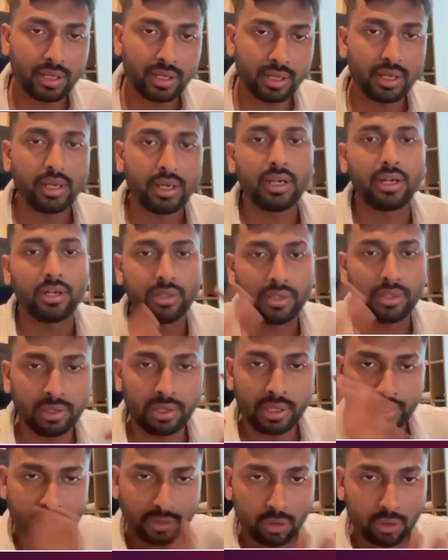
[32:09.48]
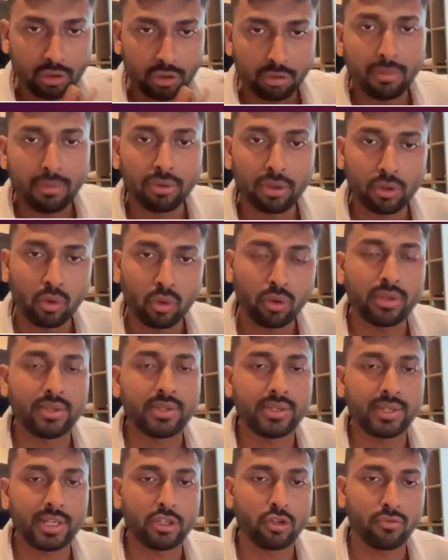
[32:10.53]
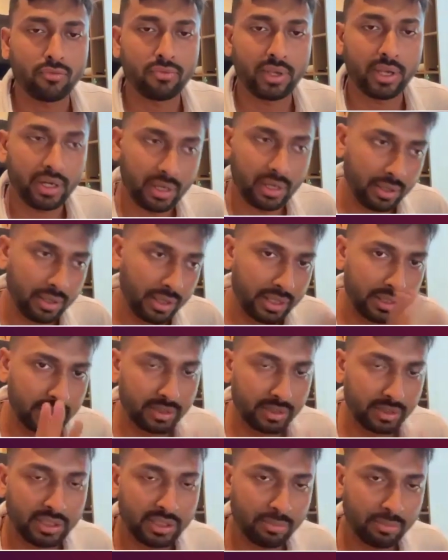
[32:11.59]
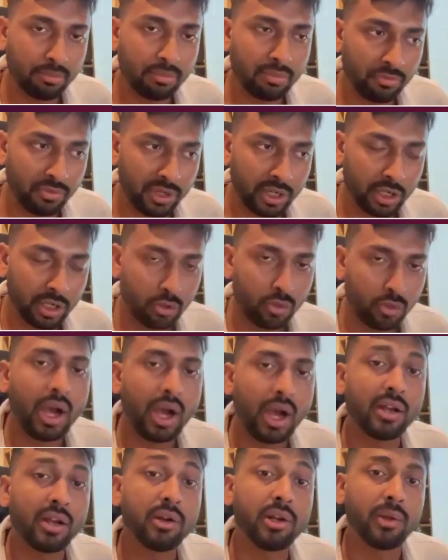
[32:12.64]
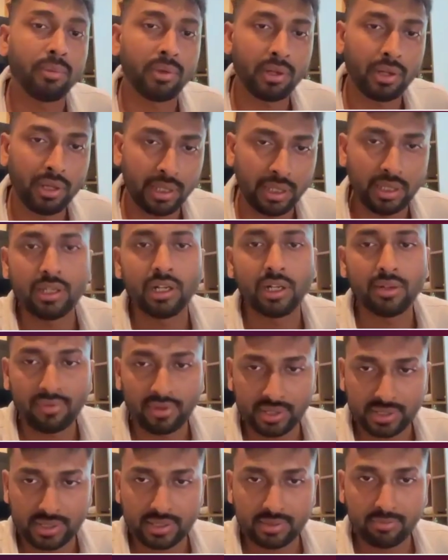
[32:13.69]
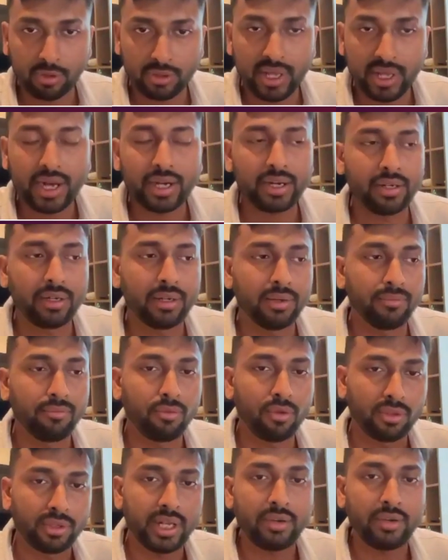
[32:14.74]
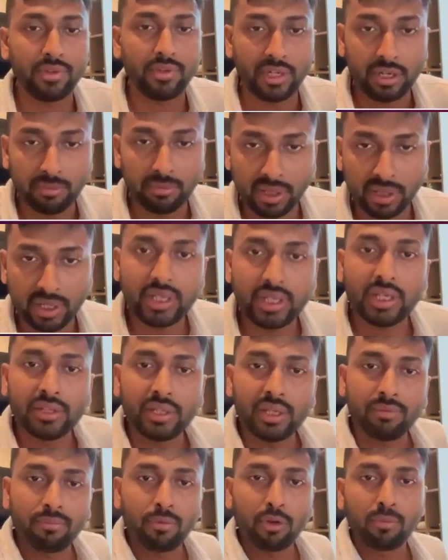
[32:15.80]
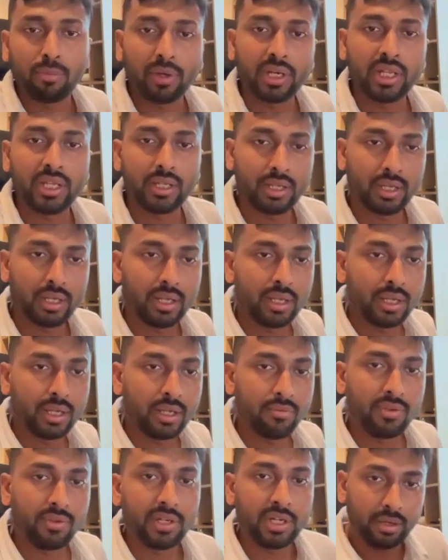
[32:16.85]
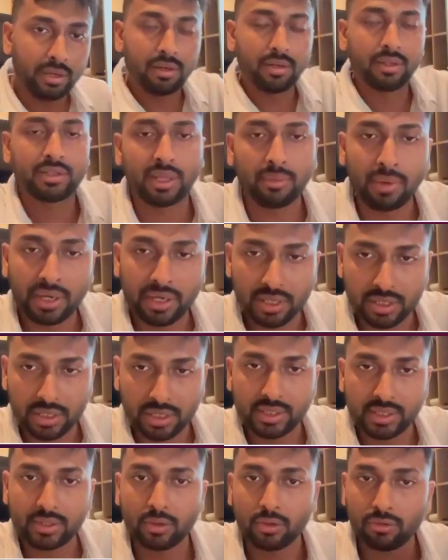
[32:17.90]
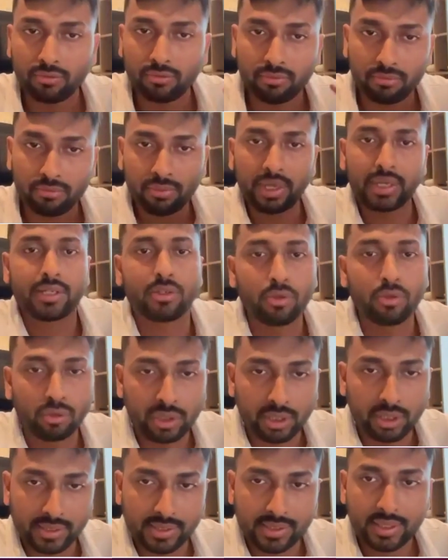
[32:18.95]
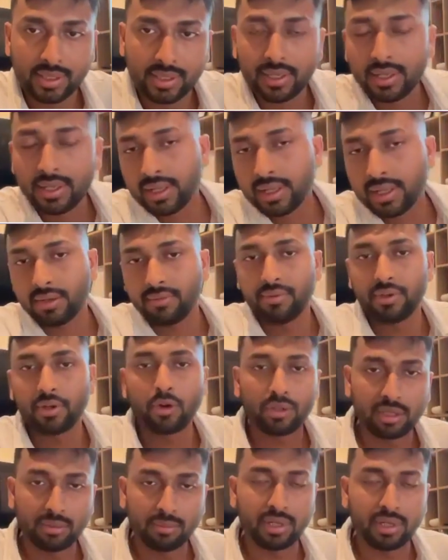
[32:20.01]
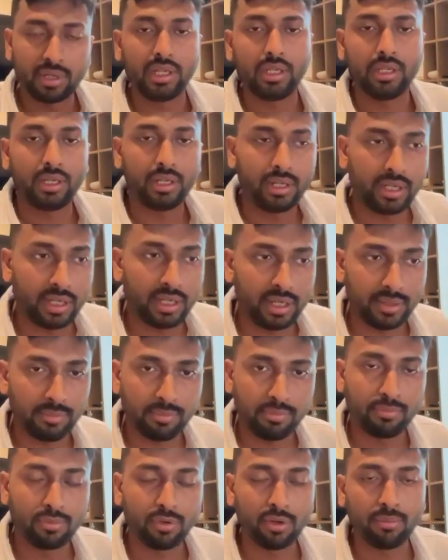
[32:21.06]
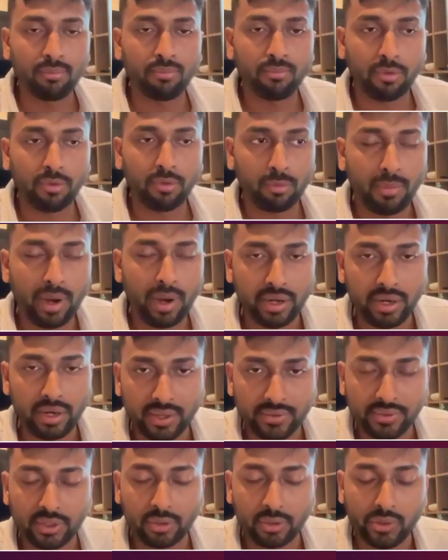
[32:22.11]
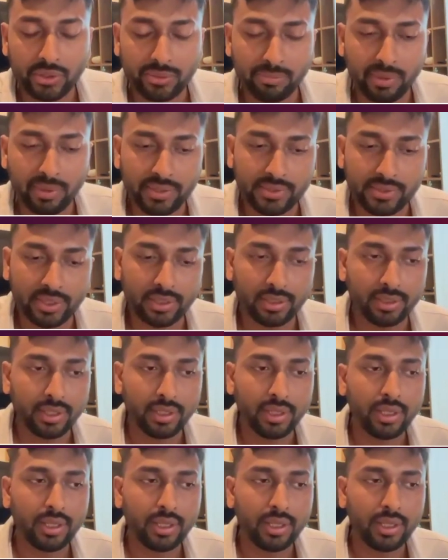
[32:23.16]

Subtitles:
Let's not talk about the tokens as of yet. It's we need to hire legal first for that, and for that we need money, and then for money we need some entity. So let's do this. We got the money from Binance and Coinbase, and